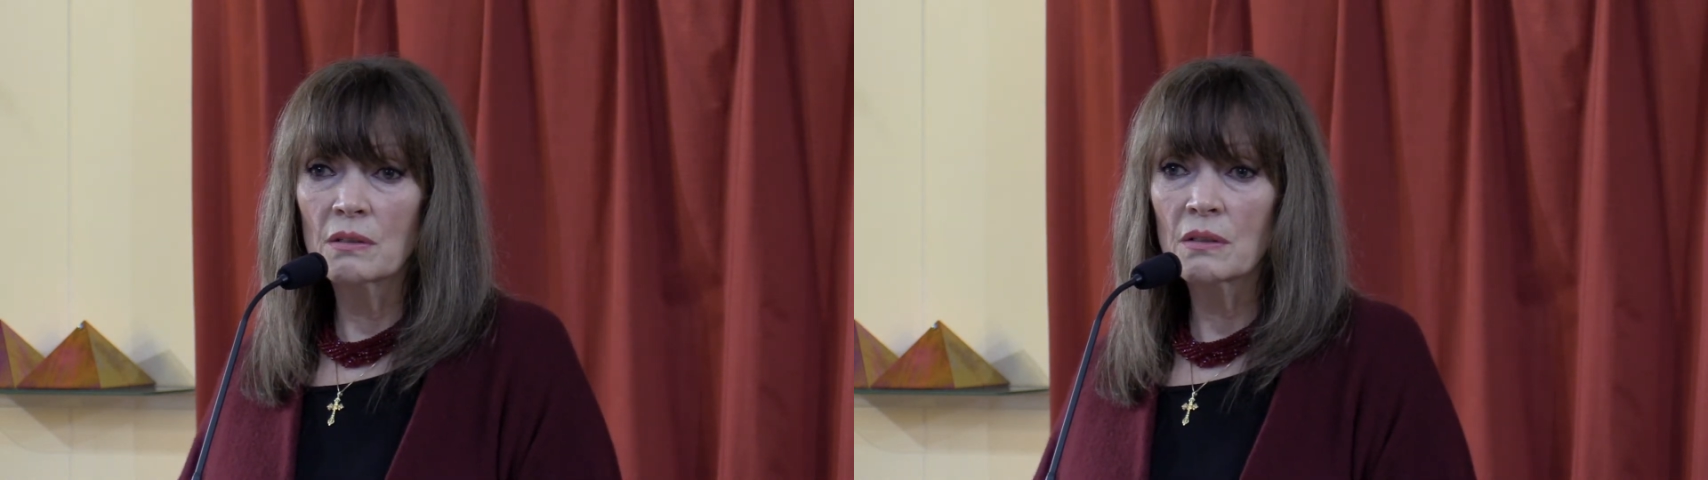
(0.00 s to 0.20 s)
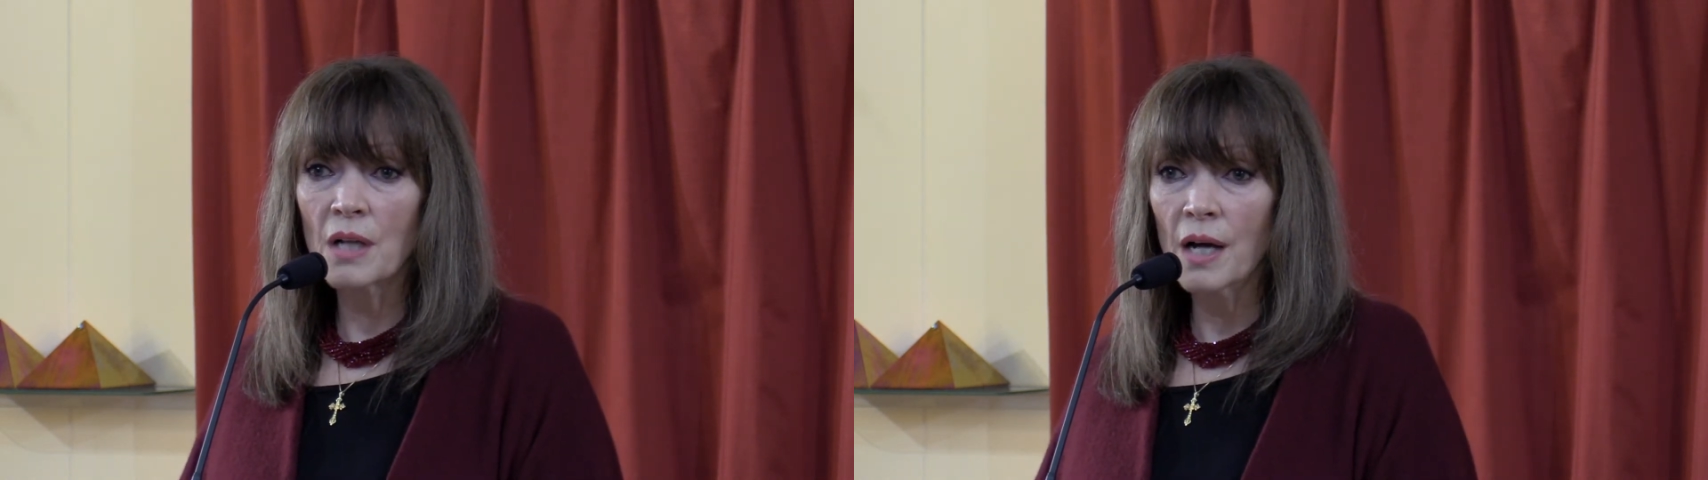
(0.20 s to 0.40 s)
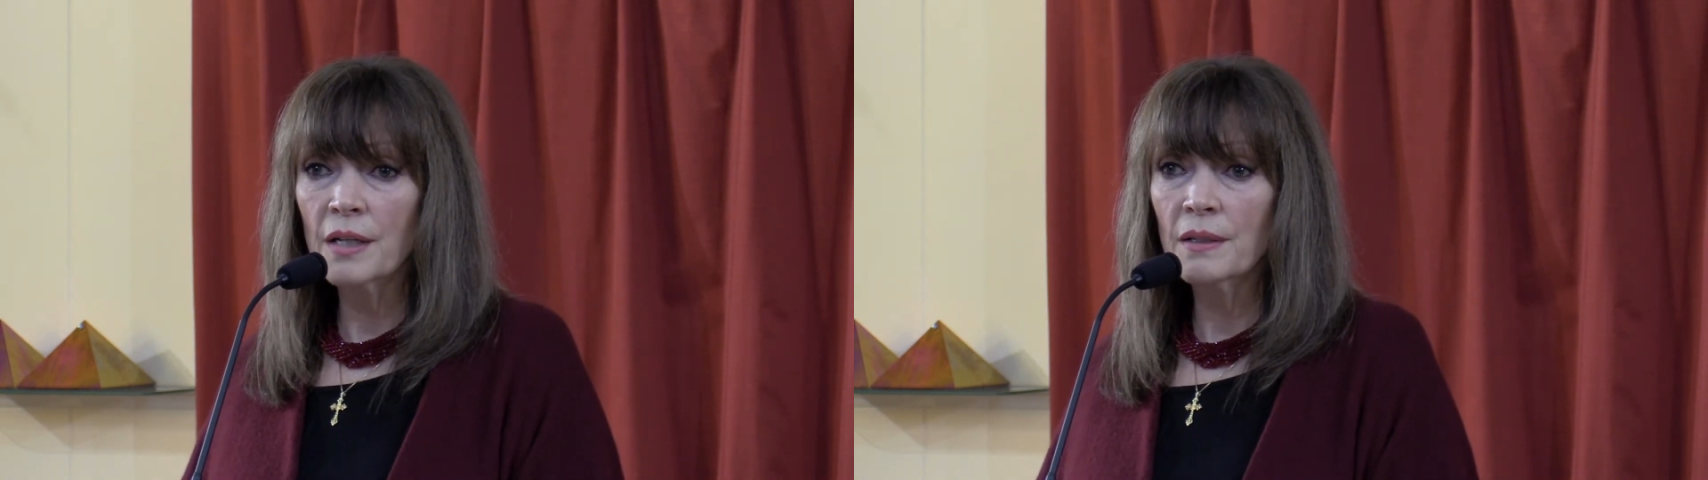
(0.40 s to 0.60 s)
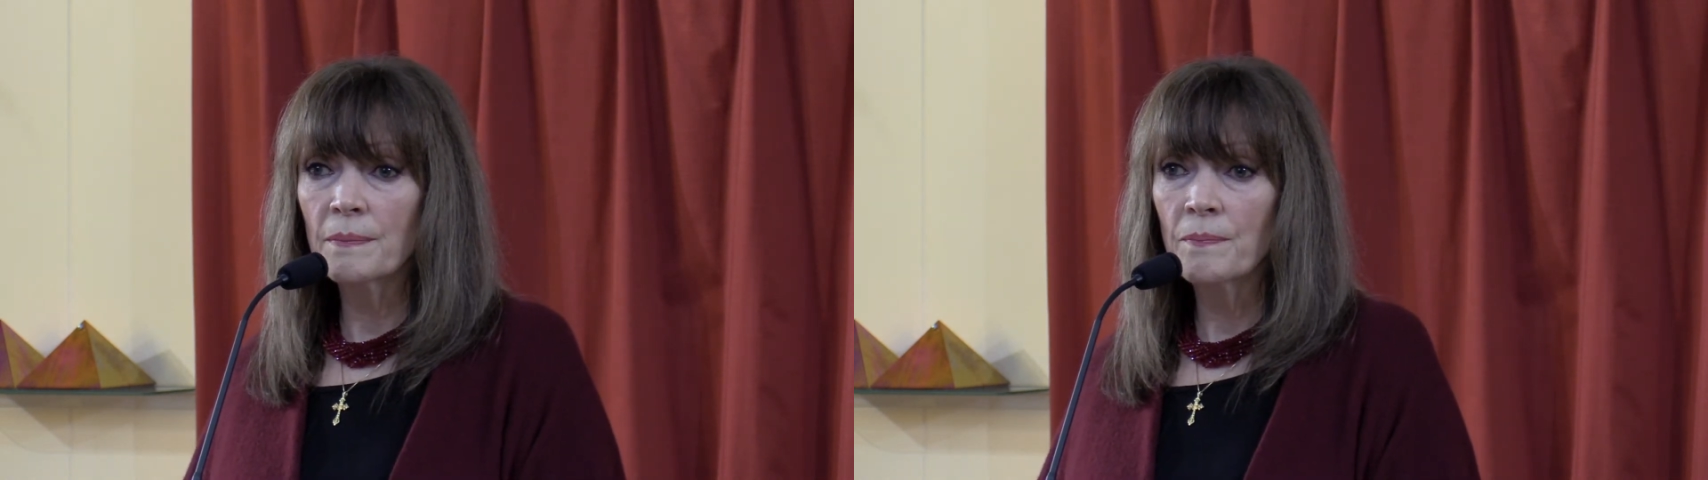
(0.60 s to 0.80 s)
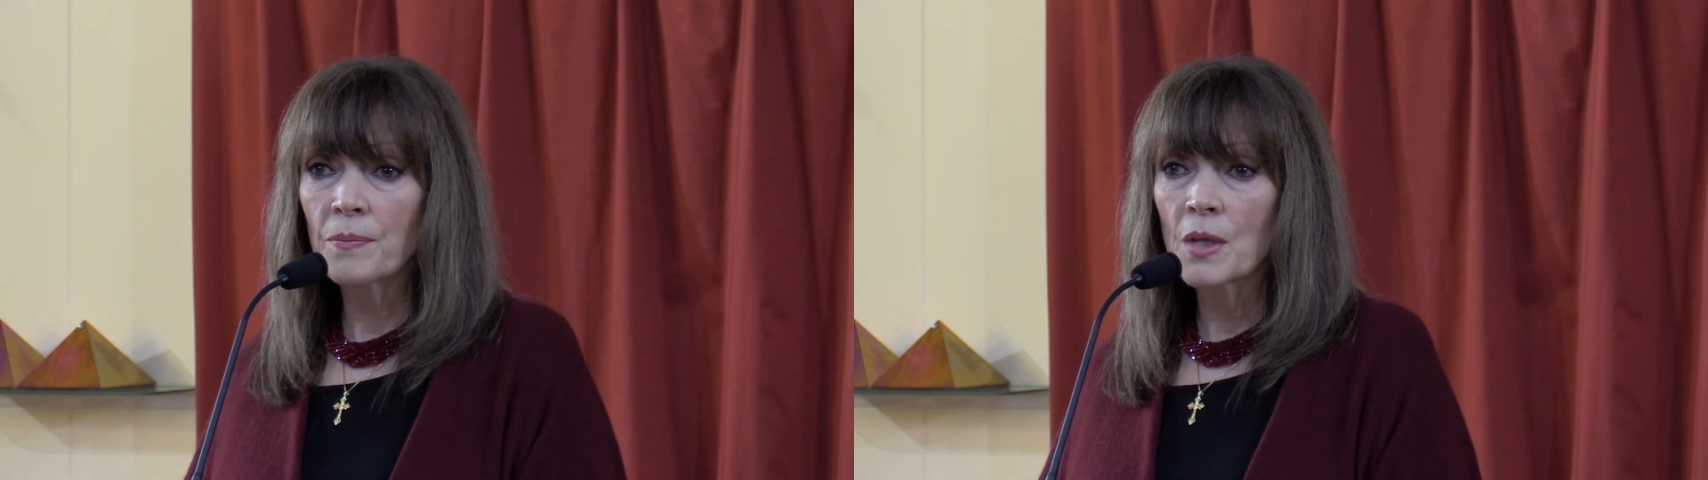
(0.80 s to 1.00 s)
Got it?
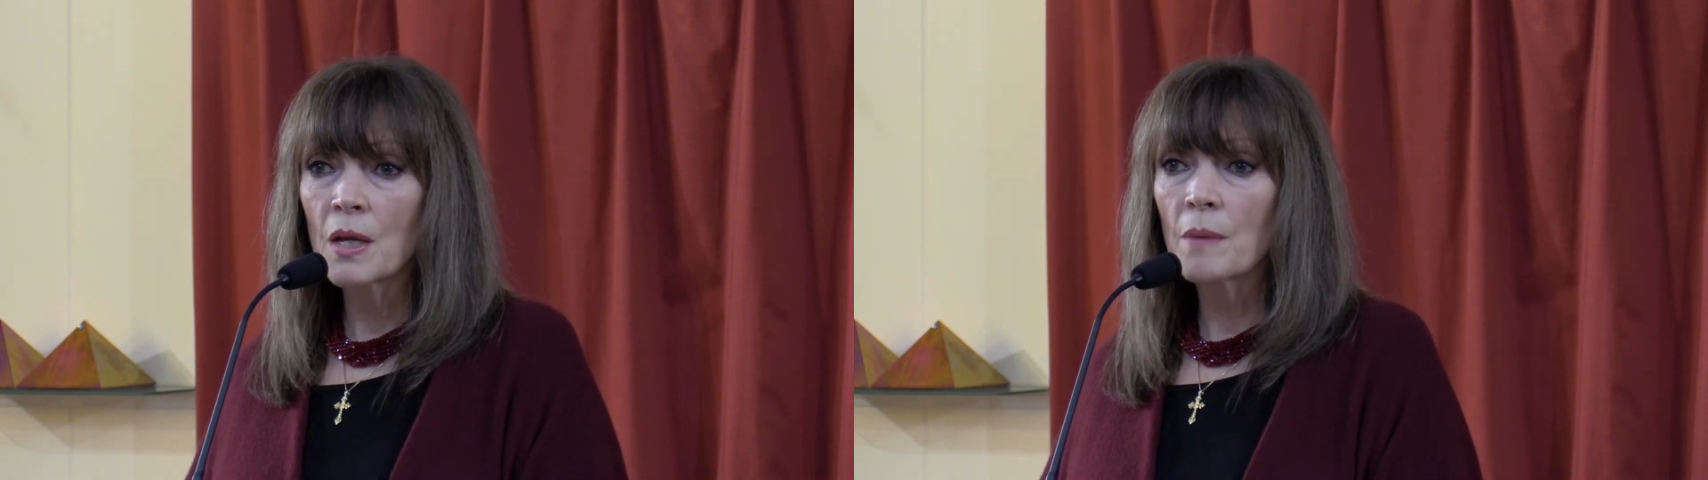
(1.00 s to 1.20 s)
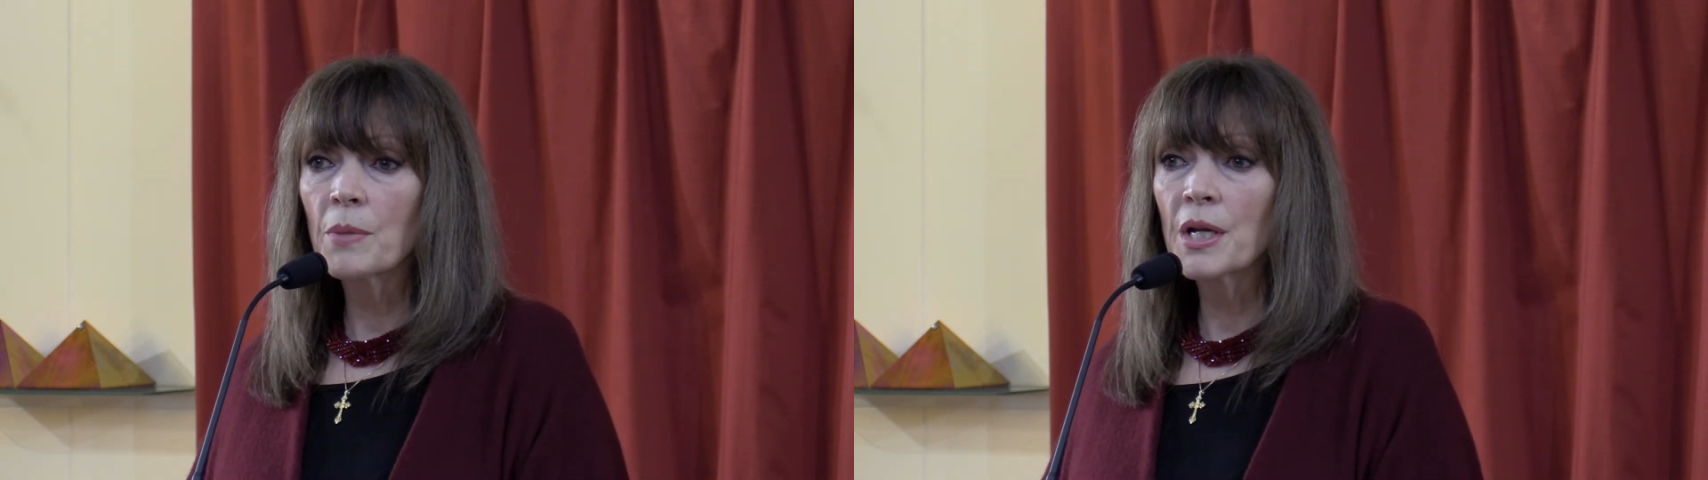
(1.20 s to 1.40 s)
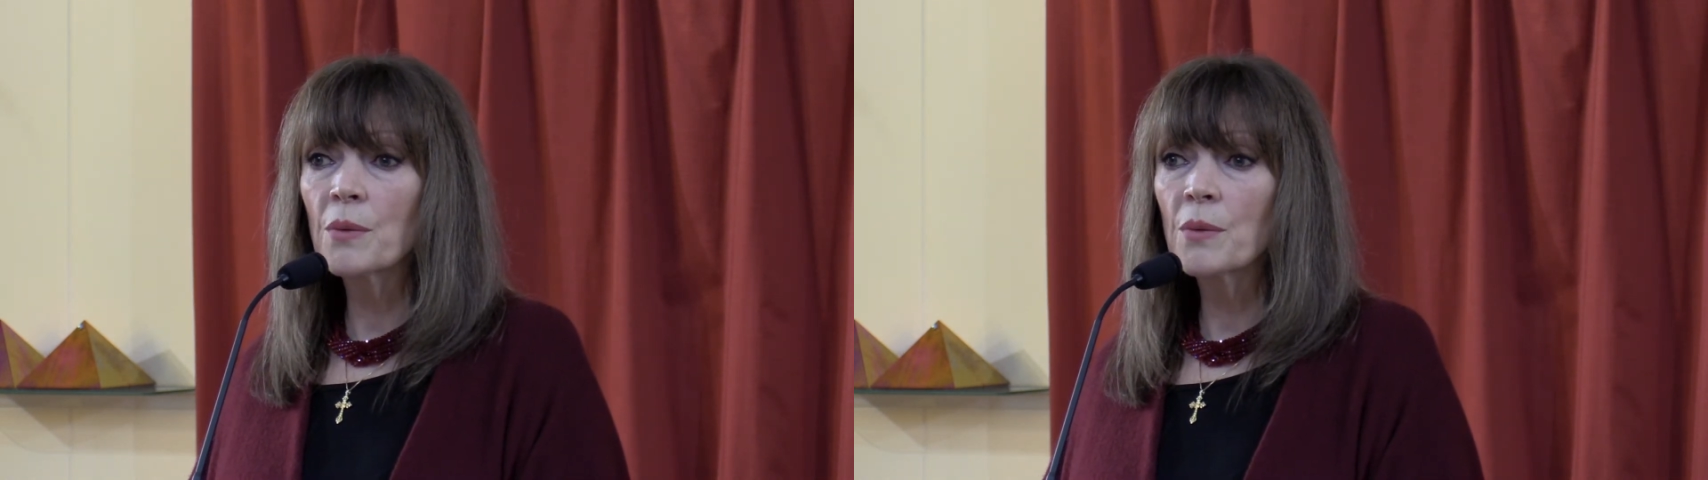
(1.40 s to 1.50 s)
But